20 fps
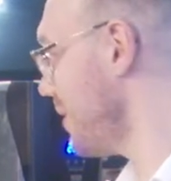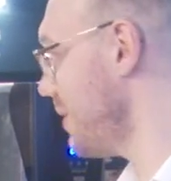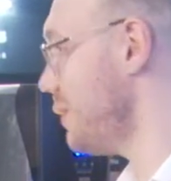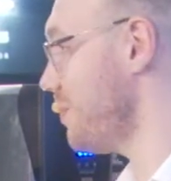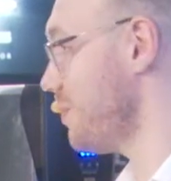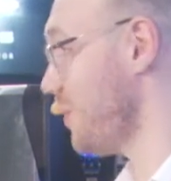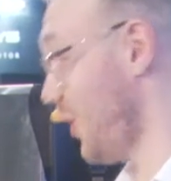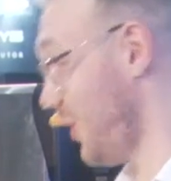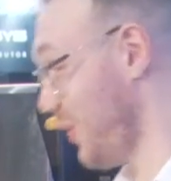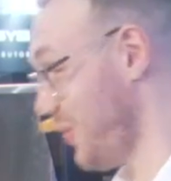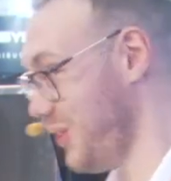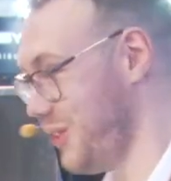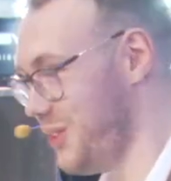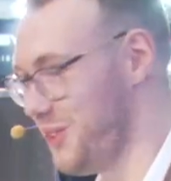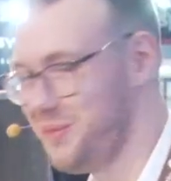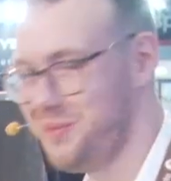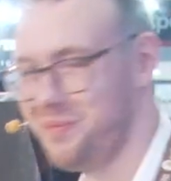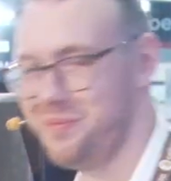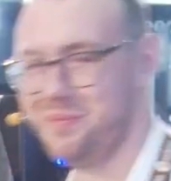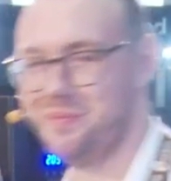All good.
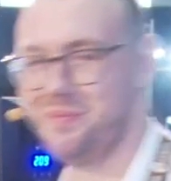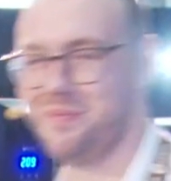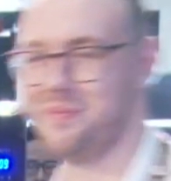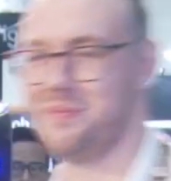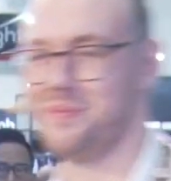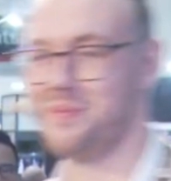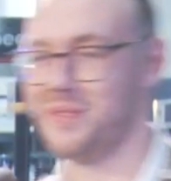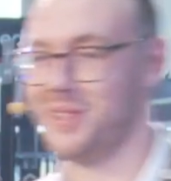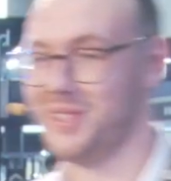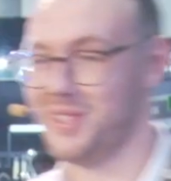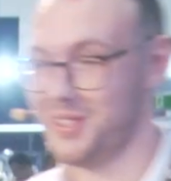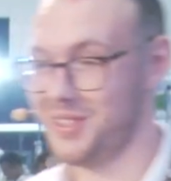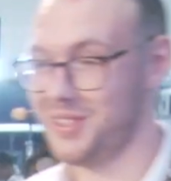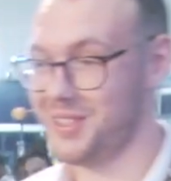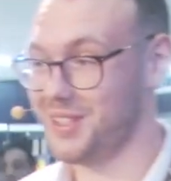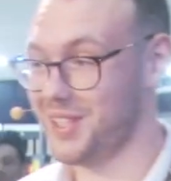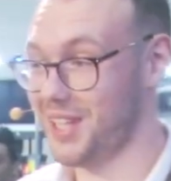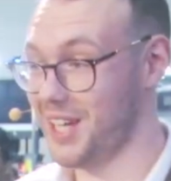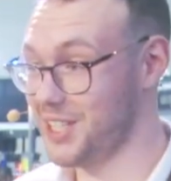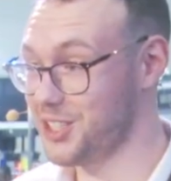You
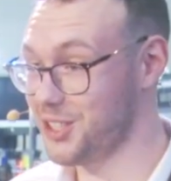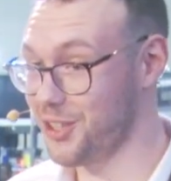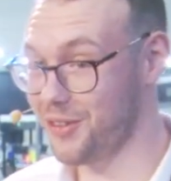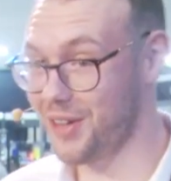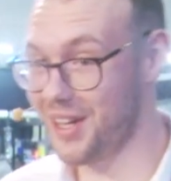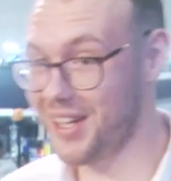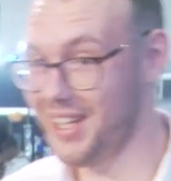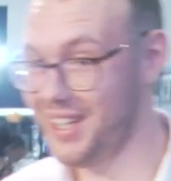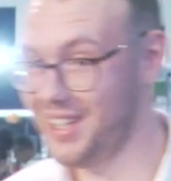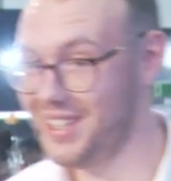guys all ready? So